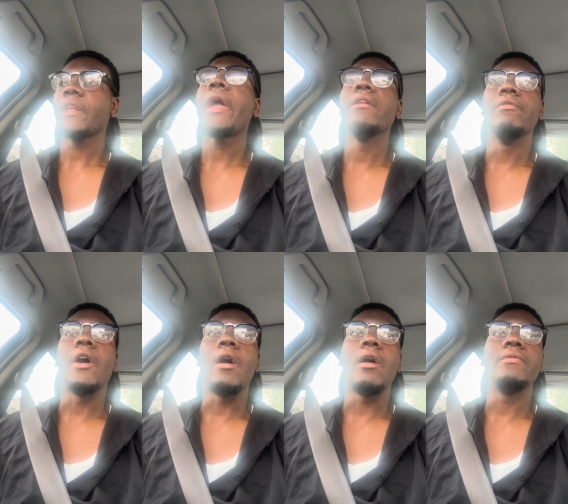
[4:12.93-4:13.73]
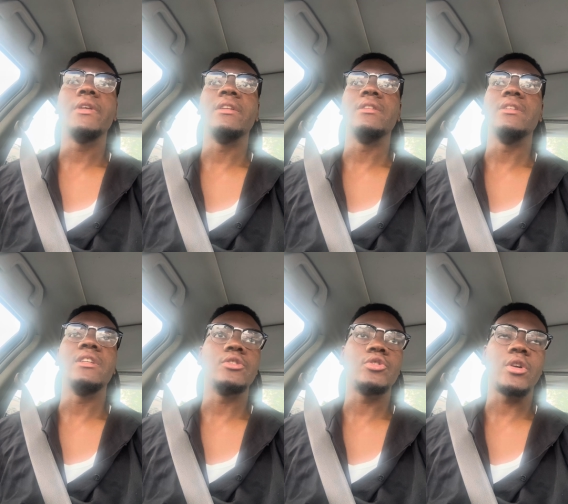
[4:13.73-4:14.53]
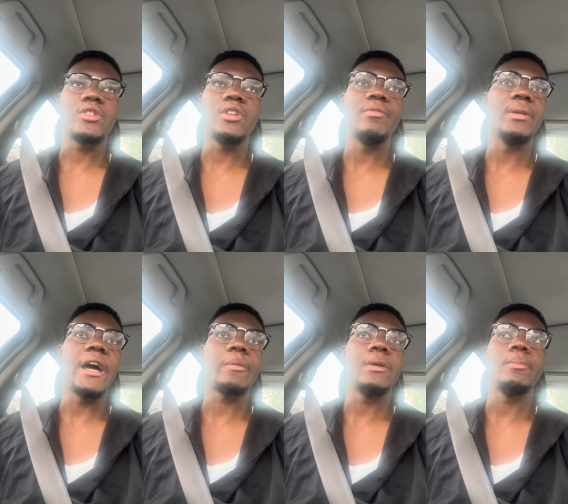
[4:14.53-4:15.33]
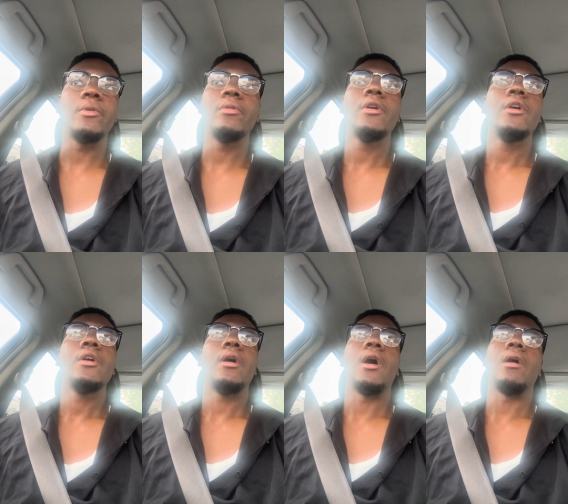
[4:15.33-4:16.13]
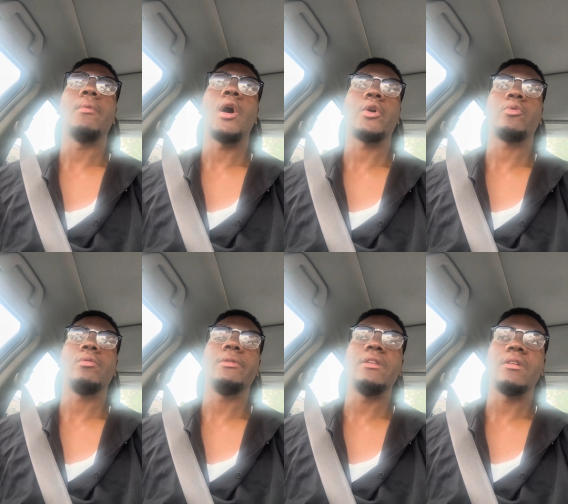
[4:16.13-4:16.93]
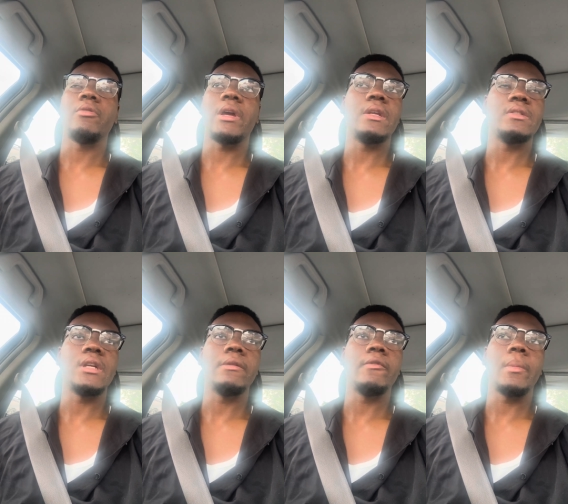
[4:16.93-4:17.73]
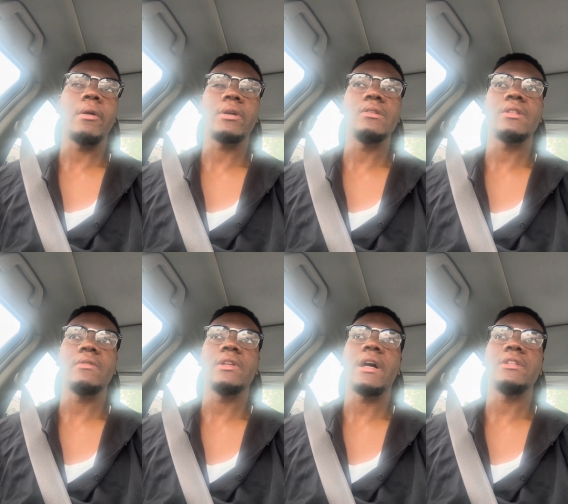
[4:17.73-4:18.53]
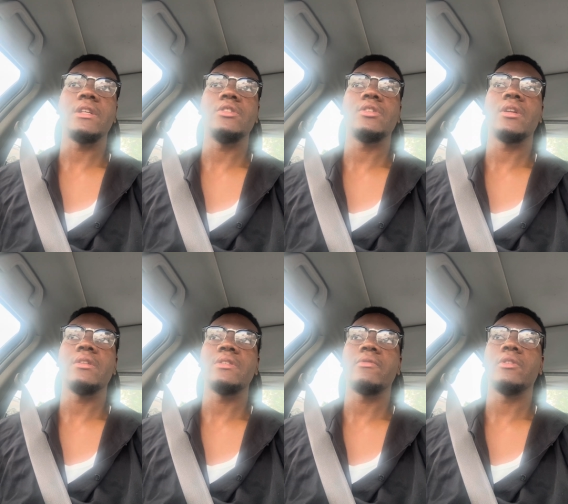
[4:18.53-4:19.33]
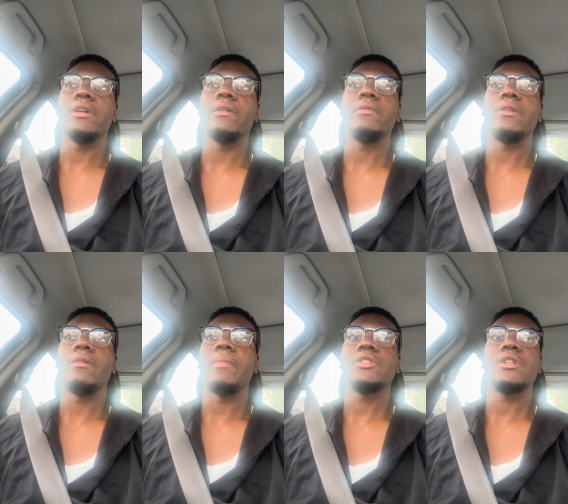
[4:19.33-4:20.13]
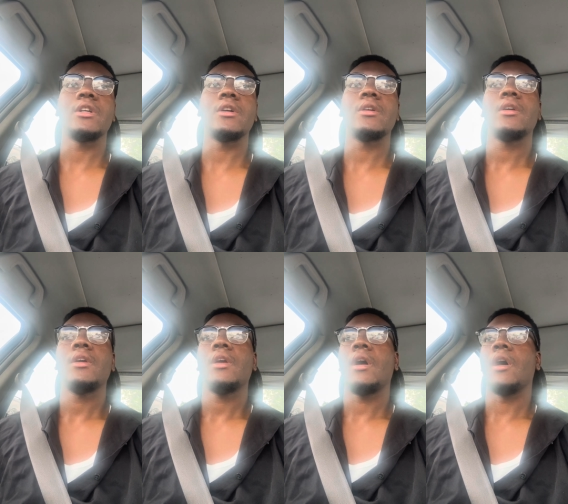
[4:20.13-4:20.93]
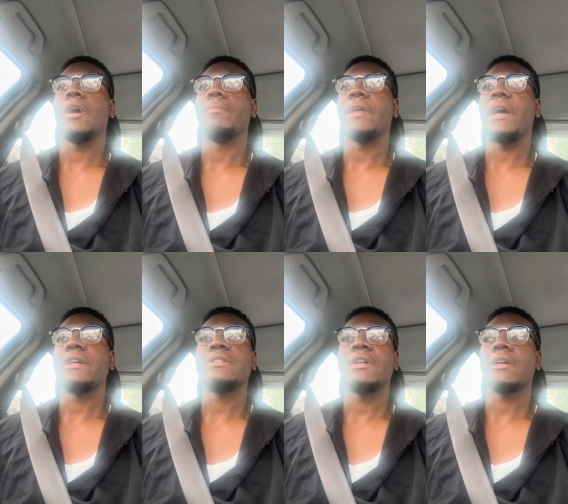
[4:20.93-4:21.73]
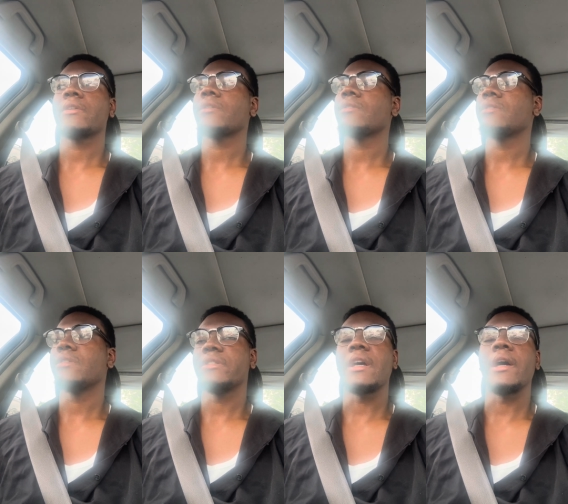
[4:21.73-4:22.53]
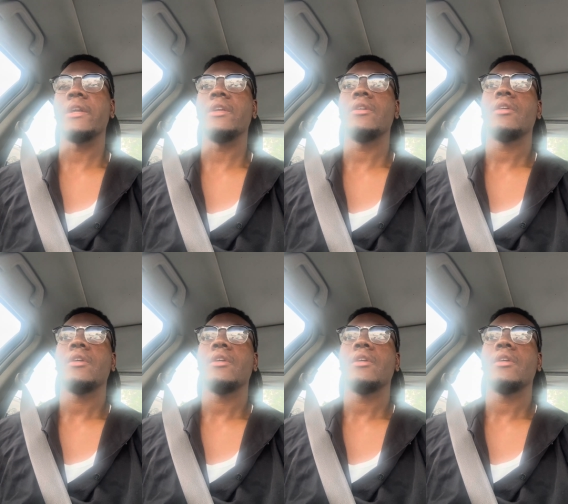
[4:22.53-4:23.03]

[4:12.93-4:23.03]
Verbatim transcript: involved in the deconstruction of black people. Um, arguably the greatest Native American civilization that has ever lived, the Mexica, um, the Aztec society.